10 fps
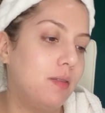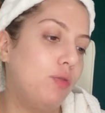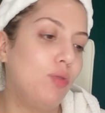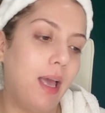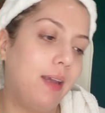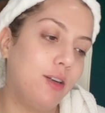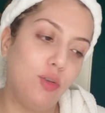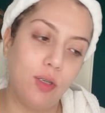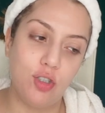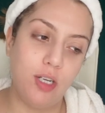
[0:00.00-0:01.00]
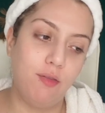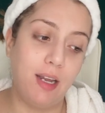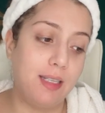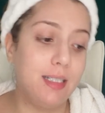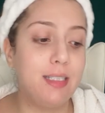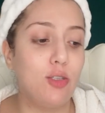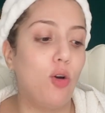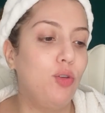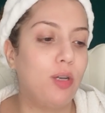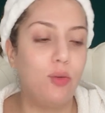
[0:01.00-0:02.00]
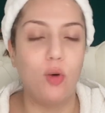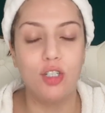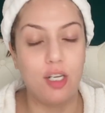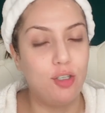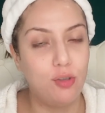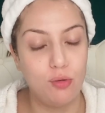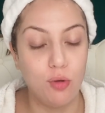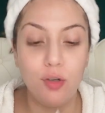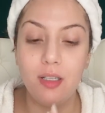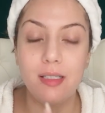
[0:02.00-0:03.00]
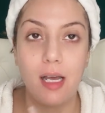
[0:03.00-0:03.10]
If you like it, you can shave like this, or you can watch other tutorials.